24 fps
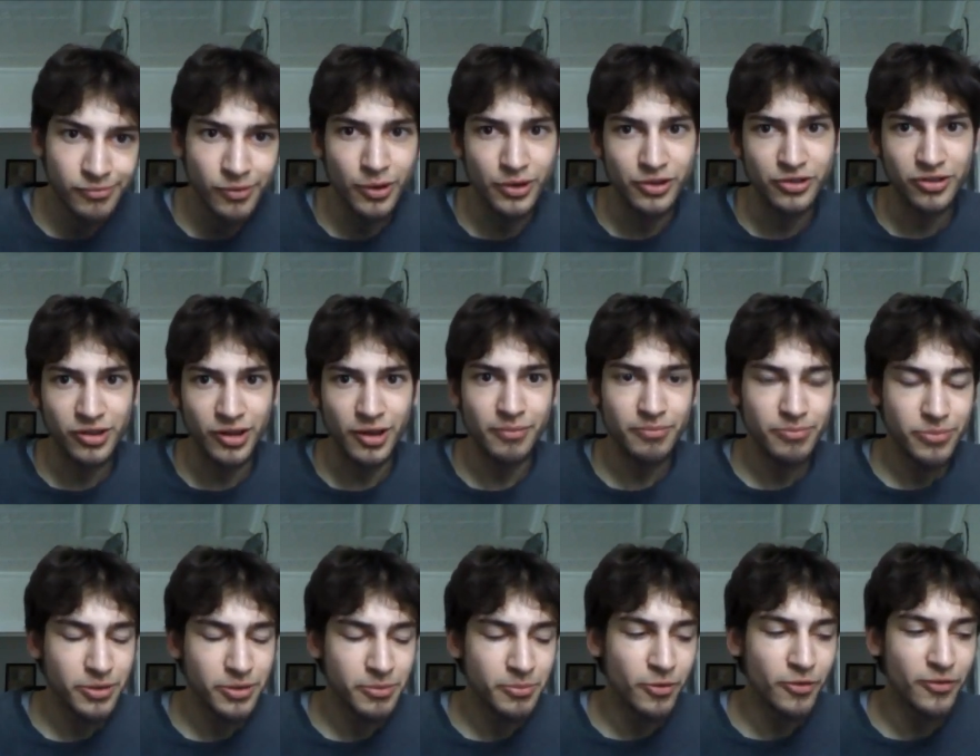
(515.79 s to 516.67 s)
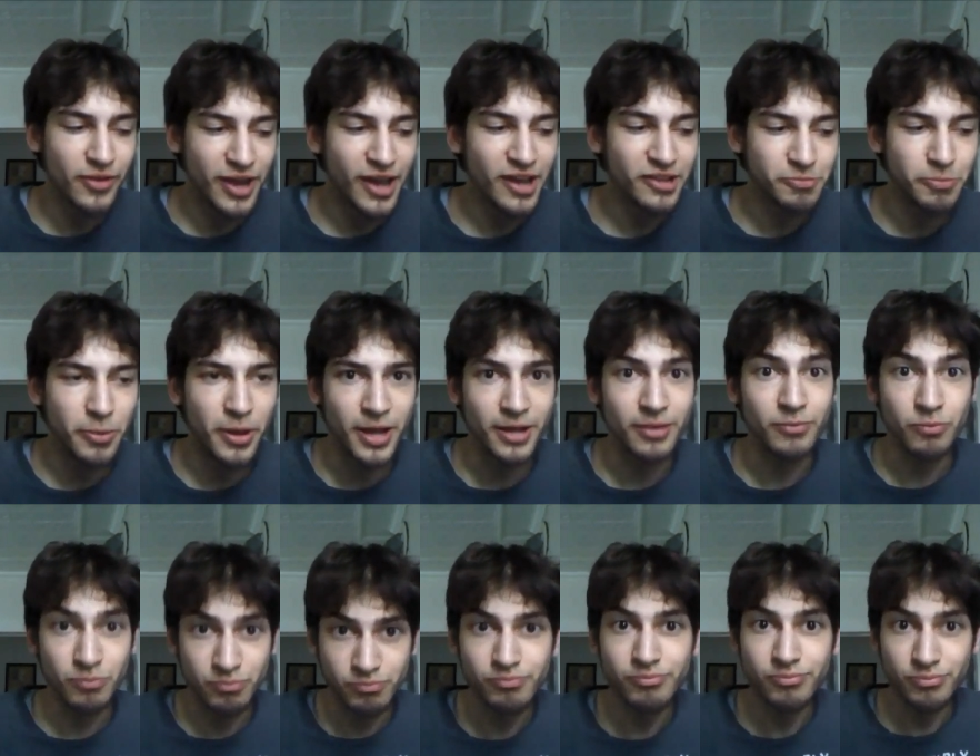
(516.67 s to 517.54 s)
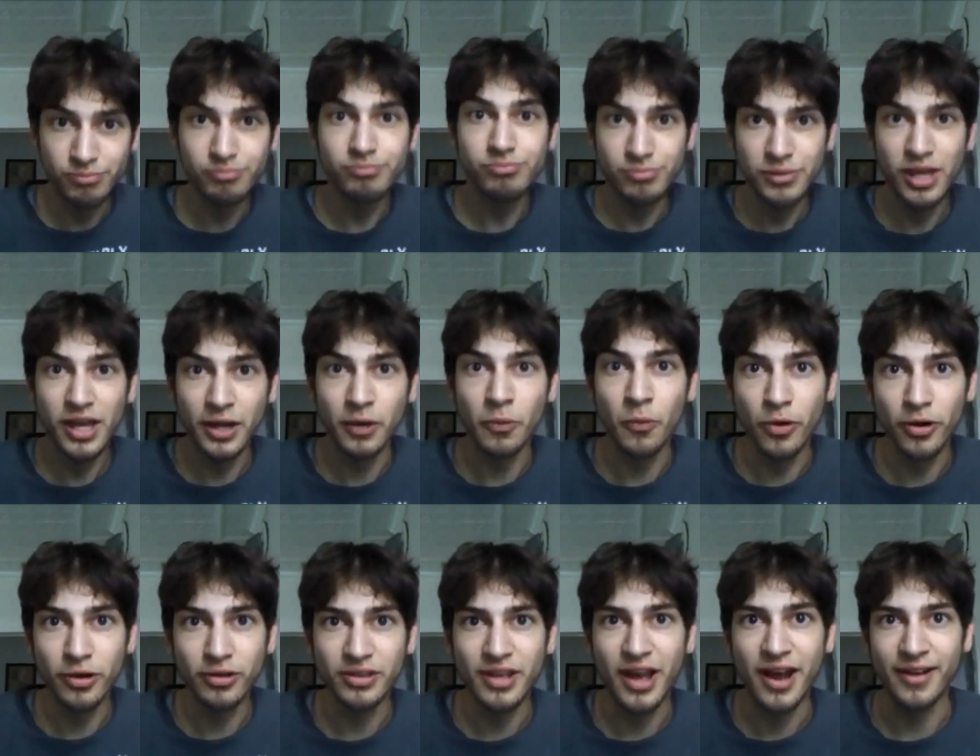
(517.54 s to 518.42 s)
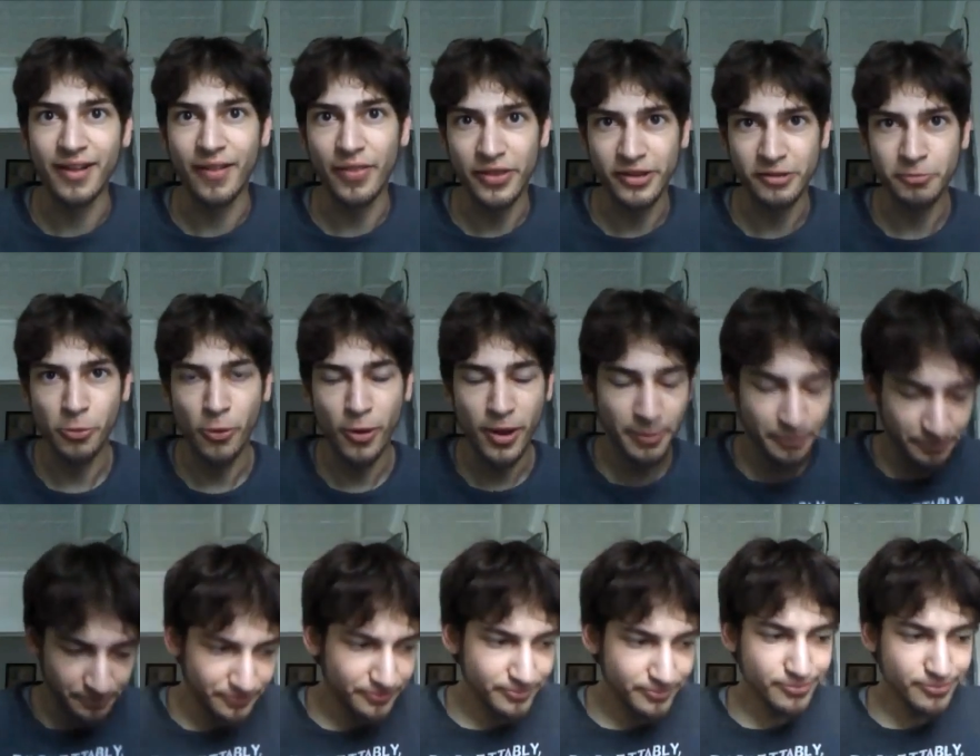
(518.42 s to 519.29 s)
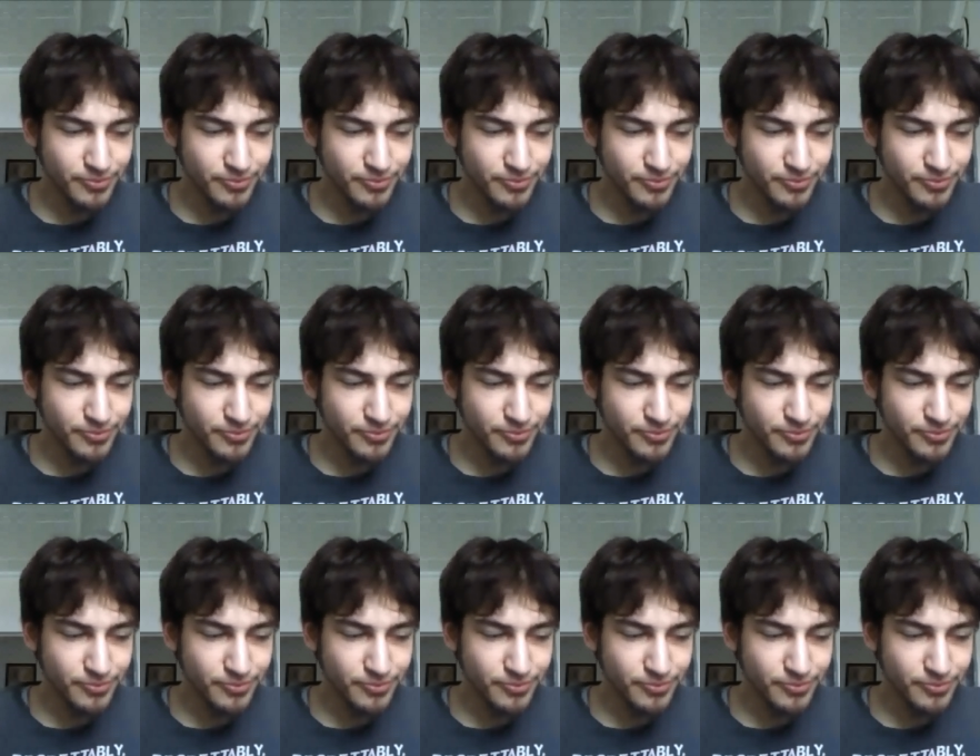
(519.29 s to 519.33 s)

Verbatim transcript: which you know the movie has been getting worked on at this point.